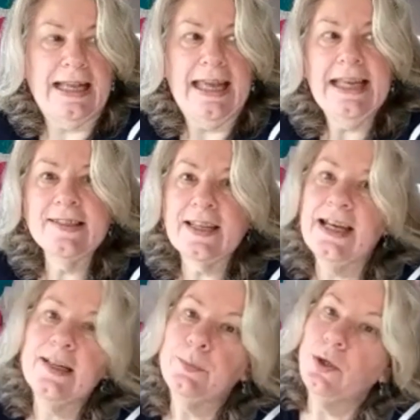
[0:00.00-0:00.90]
And it's
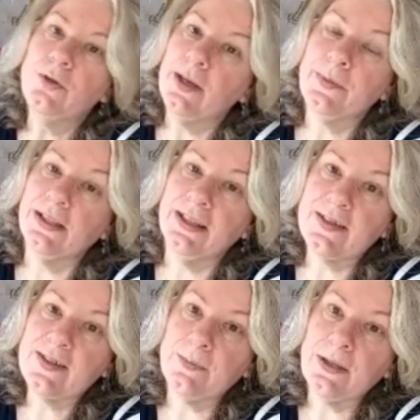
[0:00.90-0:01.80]
kind of blown up in the
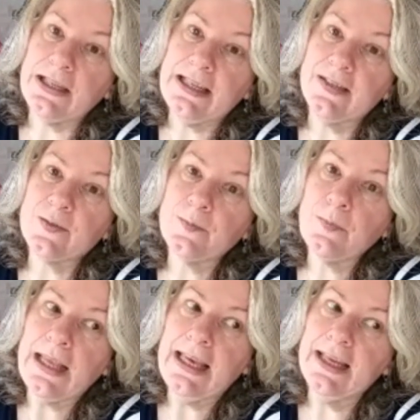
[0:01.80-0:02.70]
last couple of days,
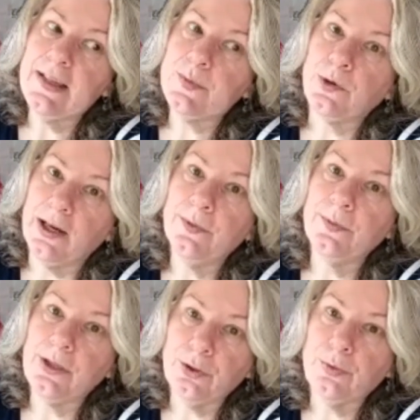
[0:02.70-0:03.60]
and it's
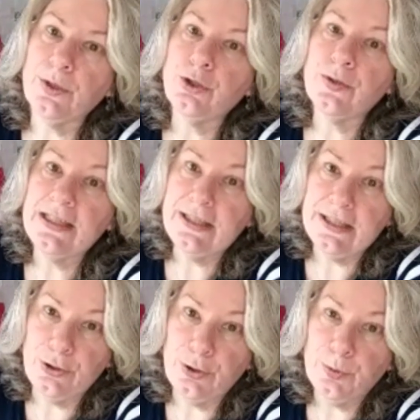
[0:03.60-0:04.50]
probably going to
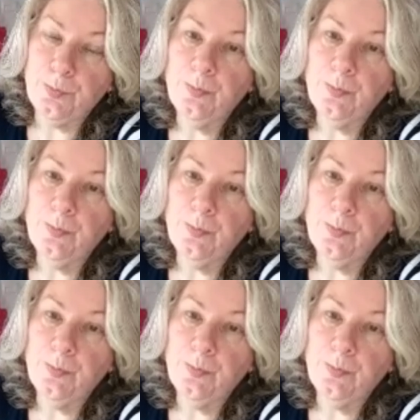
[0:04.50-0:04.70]
continue.